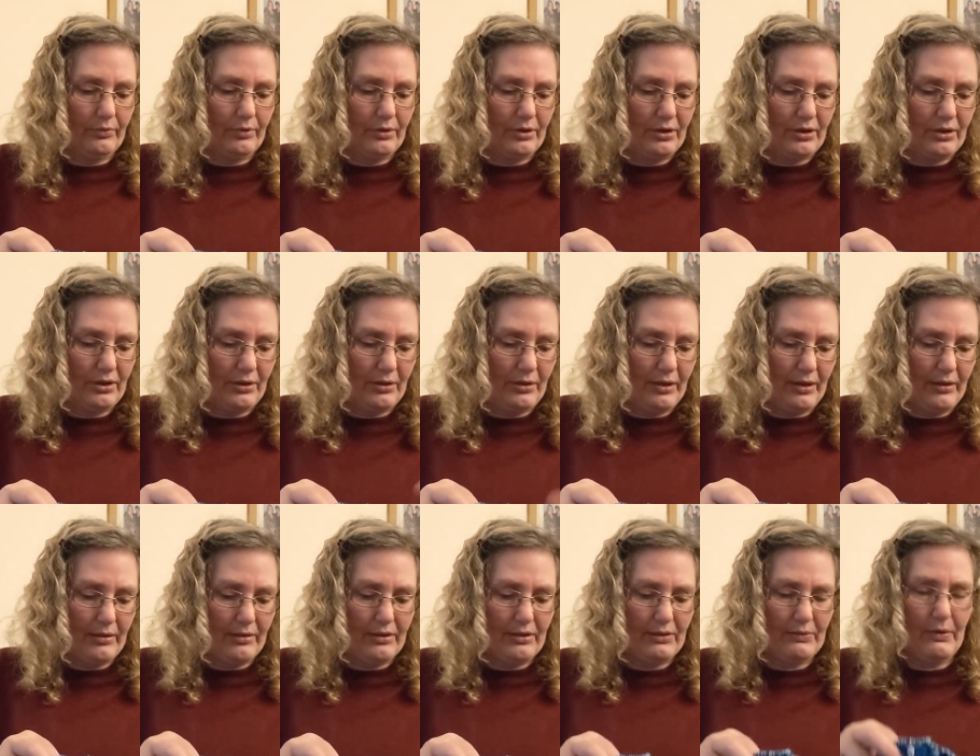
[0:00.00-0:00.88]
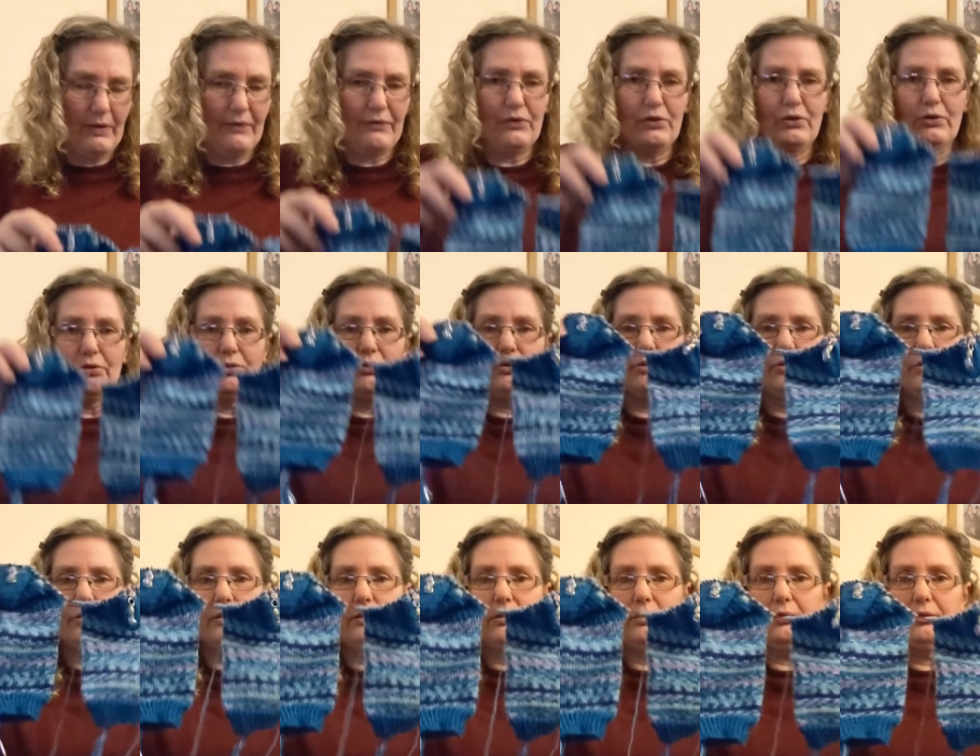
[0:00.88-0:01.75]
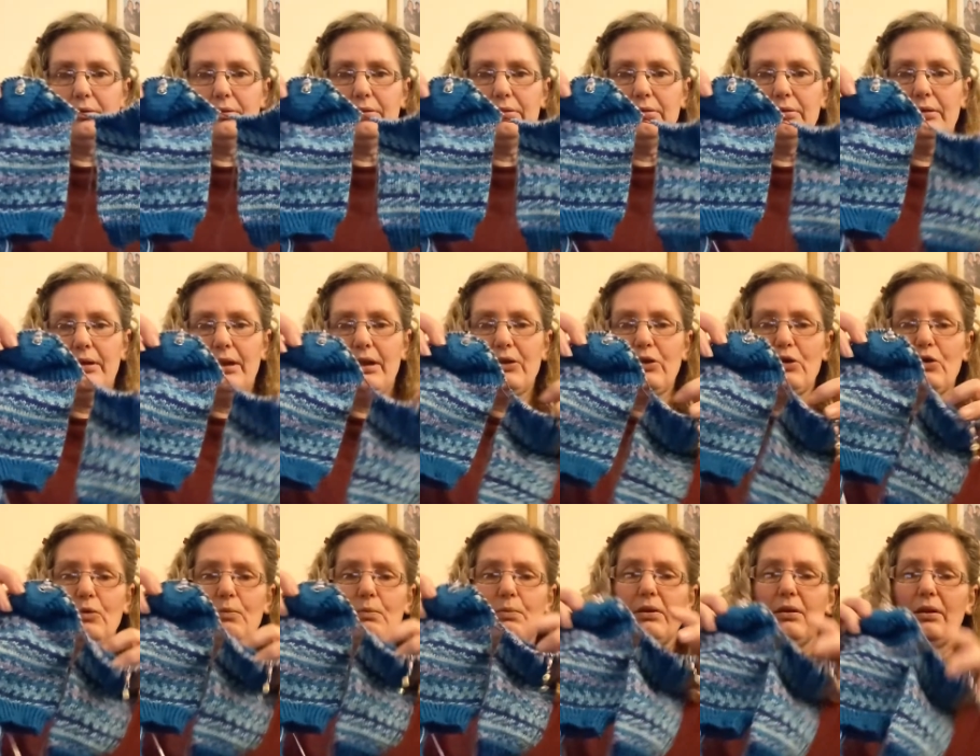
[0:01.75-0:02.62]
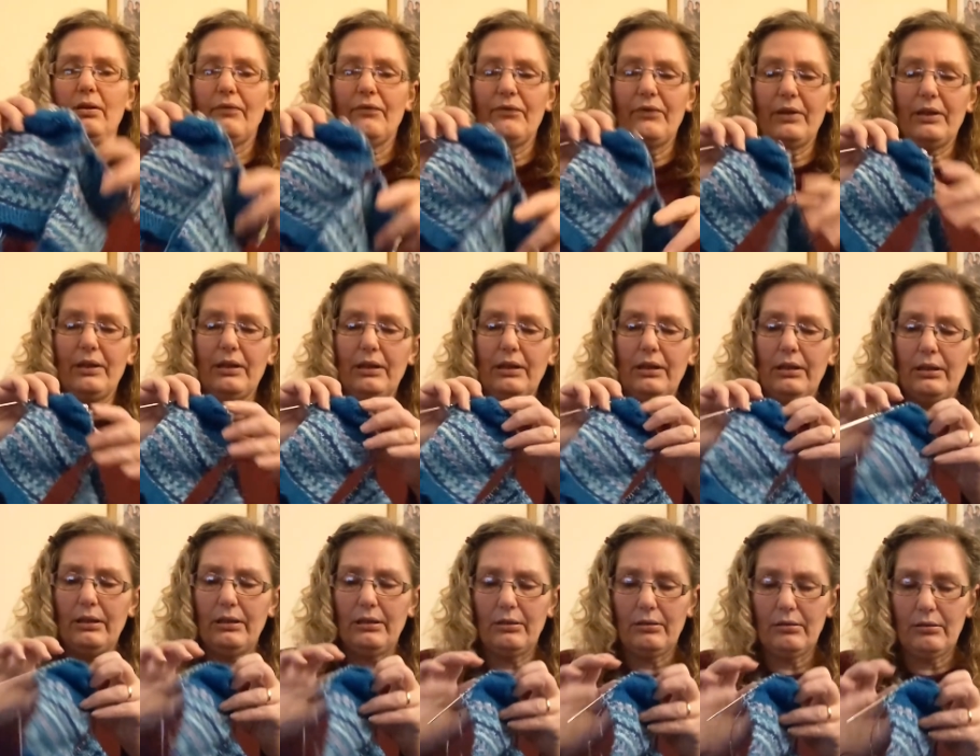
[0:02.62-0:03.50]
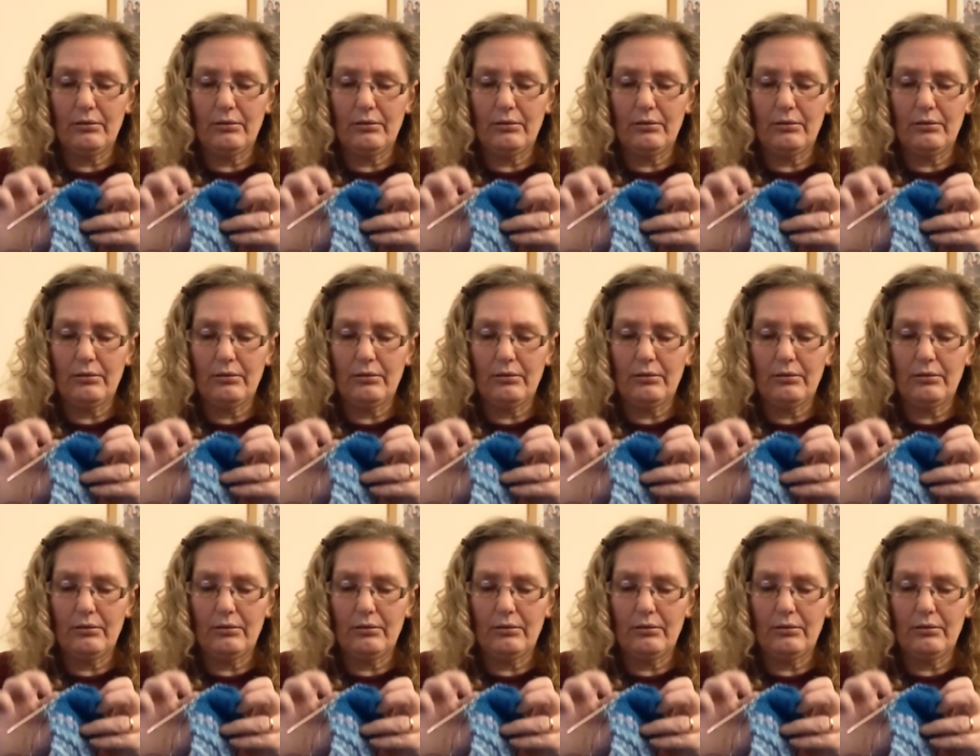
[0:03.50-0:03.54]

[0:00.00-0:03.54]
so yeah so I've done a couple of the